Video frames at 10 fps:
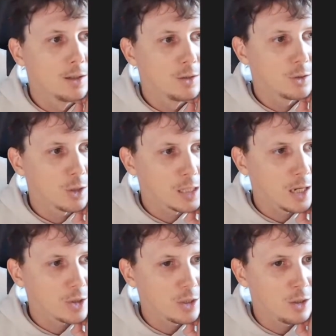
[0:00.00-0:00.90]
So good
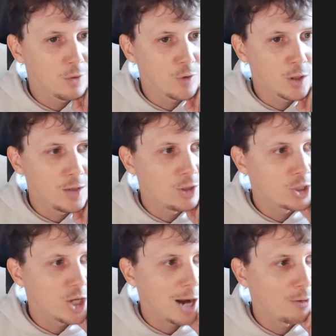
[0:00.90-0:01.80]
luck to you if you're in this
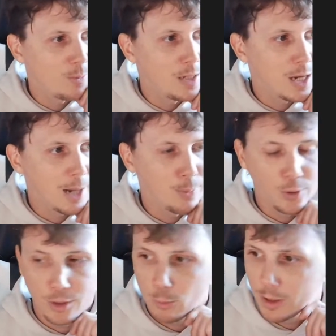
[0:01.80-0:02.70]
chat with me. I
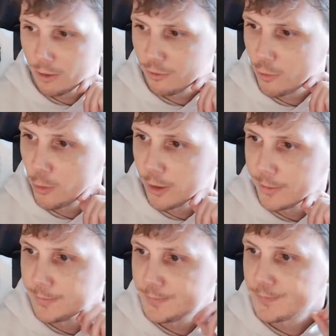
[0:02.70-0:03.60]
pulled the
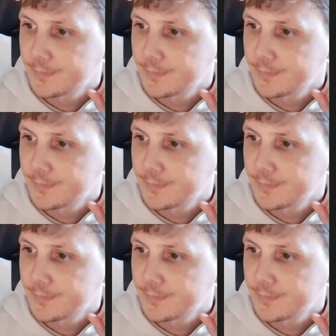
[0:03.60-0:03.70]
104.